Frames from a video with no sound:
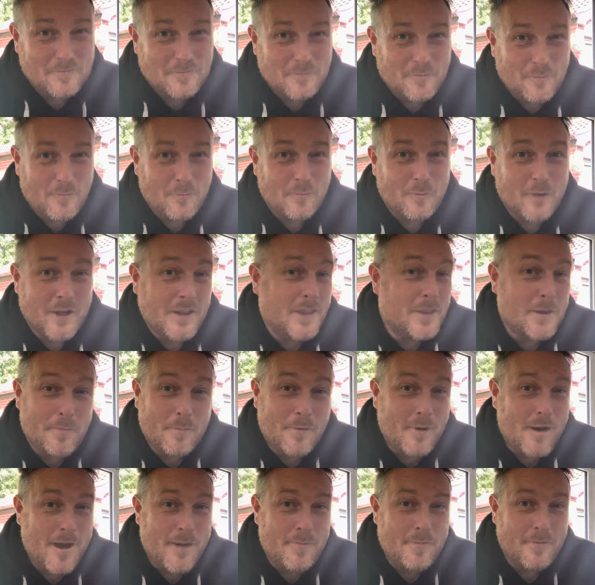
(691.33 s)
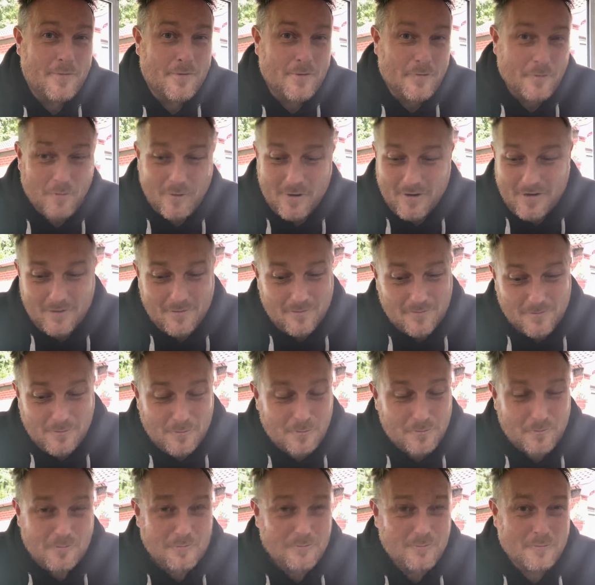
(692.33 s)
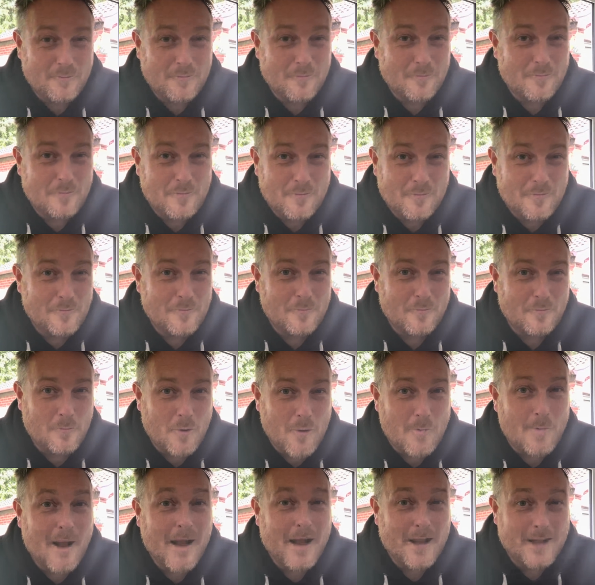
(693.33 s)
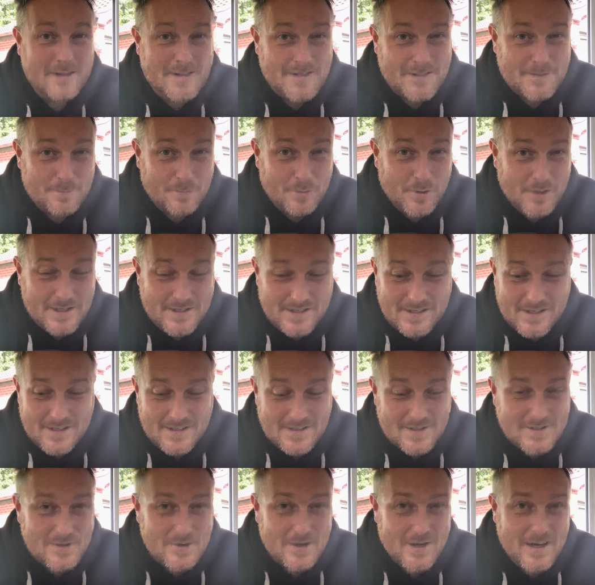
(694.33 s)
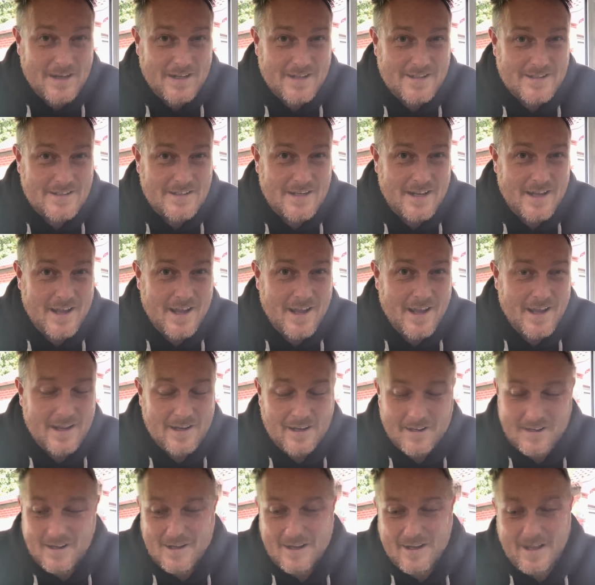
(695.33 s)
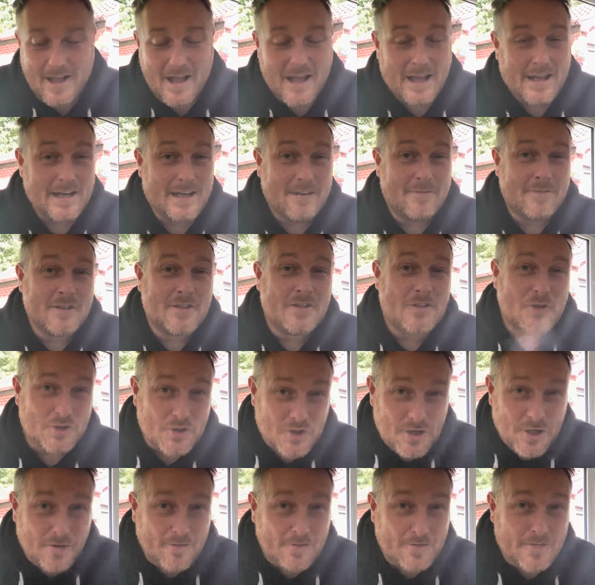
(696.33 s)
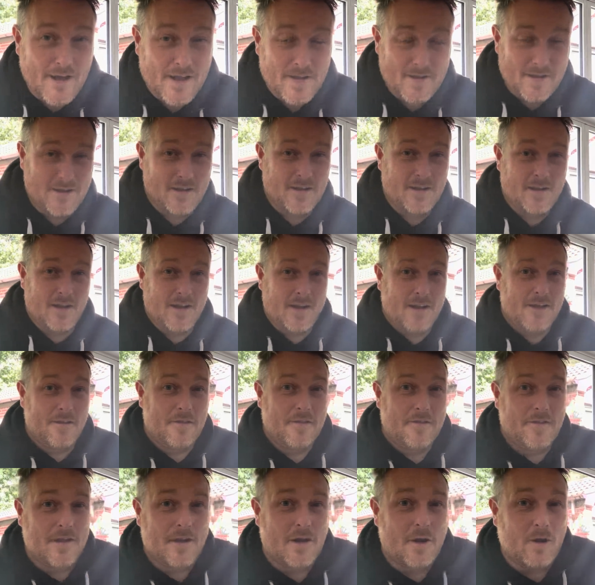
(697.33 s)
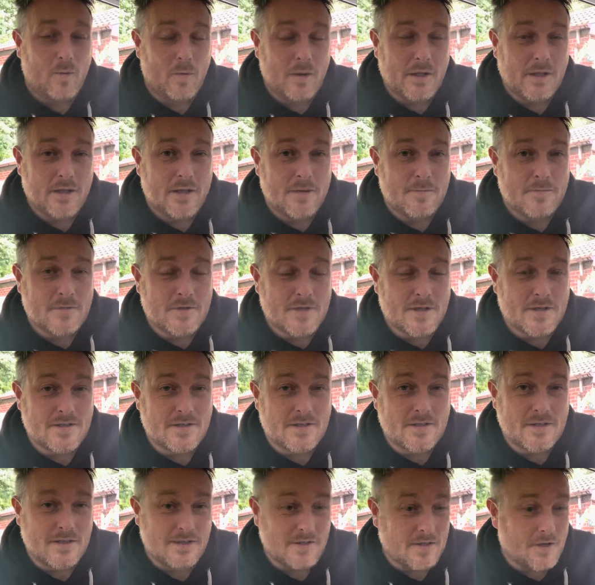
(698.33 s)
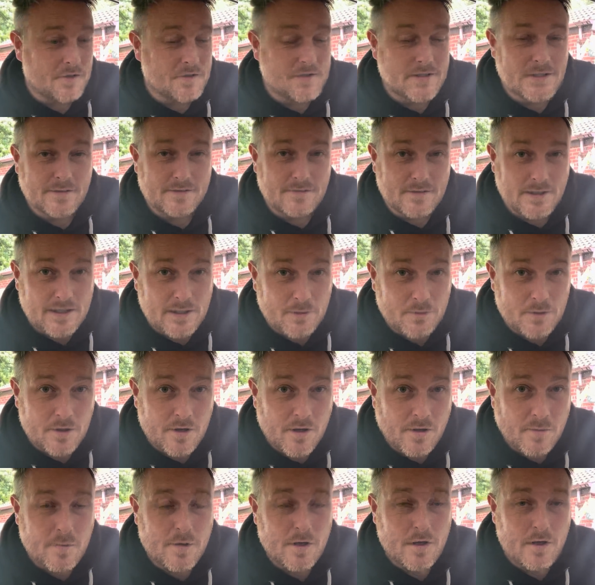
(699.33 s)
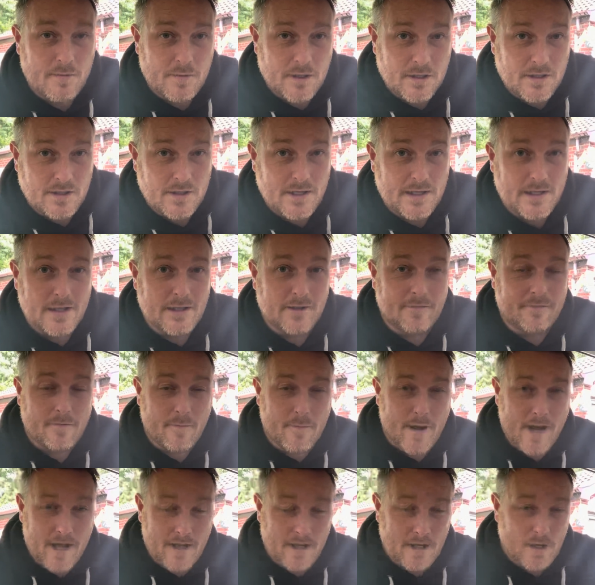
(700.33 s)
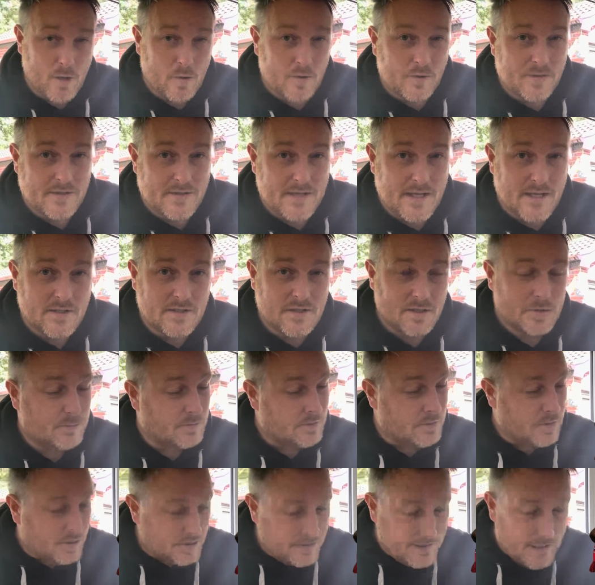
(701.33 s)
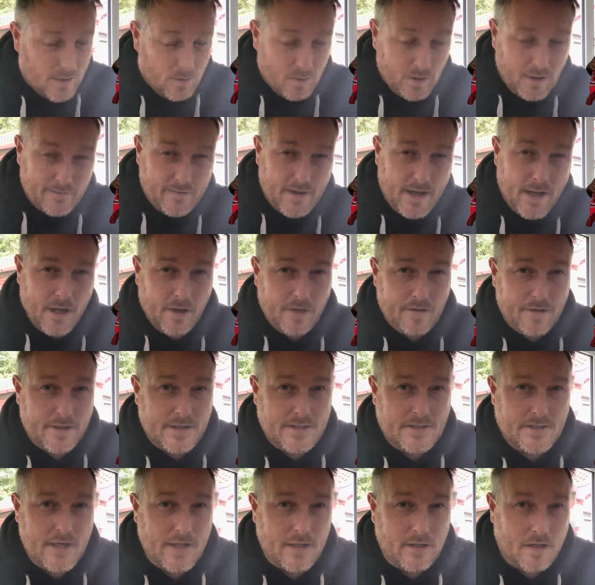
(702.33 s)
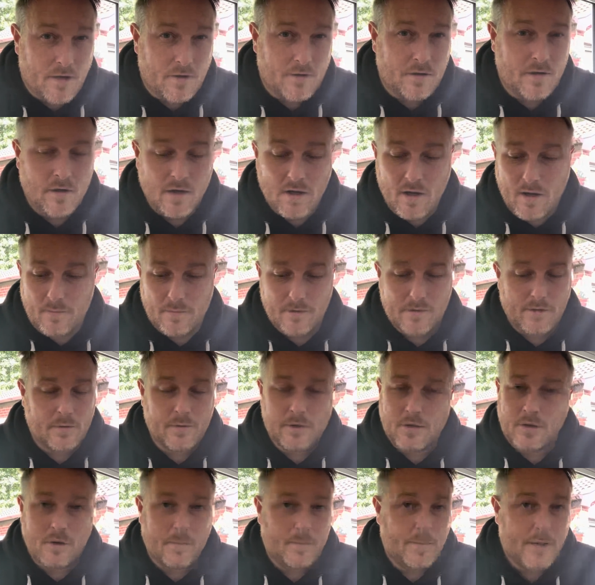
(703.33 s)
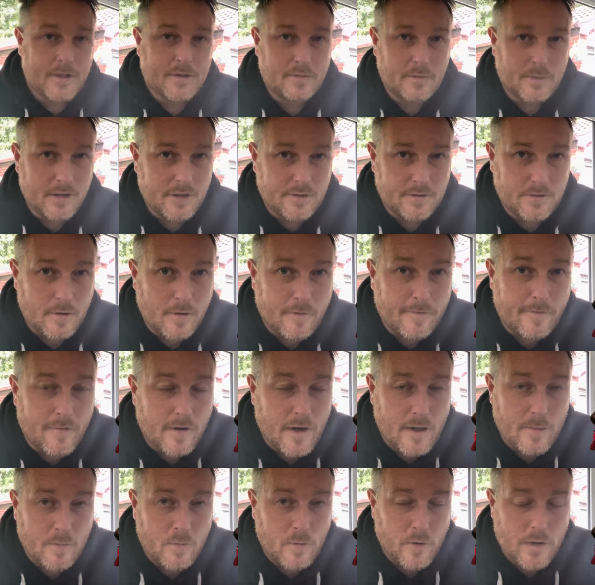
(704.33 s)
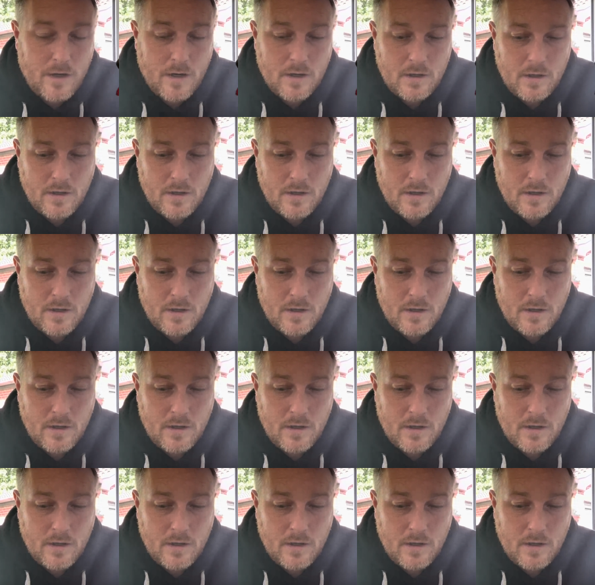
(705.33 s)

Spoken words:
We're in the Prem. We're back pre-season training today. I ain't even touched on the fact that Theo Williams has gone to Fleetwood on a permanent deal from our youth setup. No doubt we'll have a healthy sell on, but there were no pathway through for him. We're